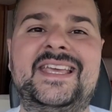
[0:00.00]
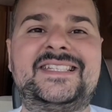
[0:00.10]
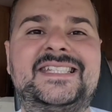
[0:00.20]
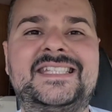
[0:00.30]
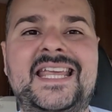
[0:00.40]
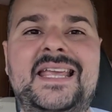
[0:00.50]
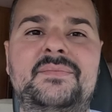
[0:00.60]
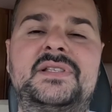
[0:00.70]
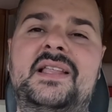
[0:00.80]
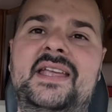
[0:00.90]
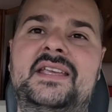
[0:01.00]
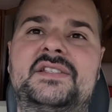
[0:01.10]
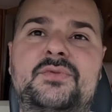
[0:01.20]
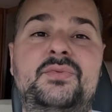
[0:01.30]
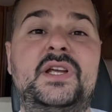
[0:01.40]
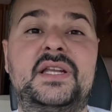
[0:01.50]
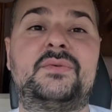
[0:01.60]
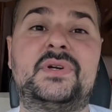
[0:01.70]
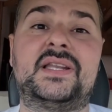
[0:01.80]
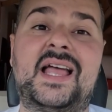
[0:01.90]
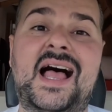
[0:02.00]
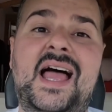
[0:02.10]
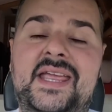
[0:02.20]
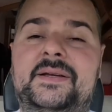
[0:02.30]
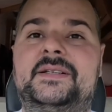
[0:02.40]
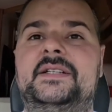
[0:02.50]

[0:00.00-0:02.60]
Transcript: it seems like it's really high.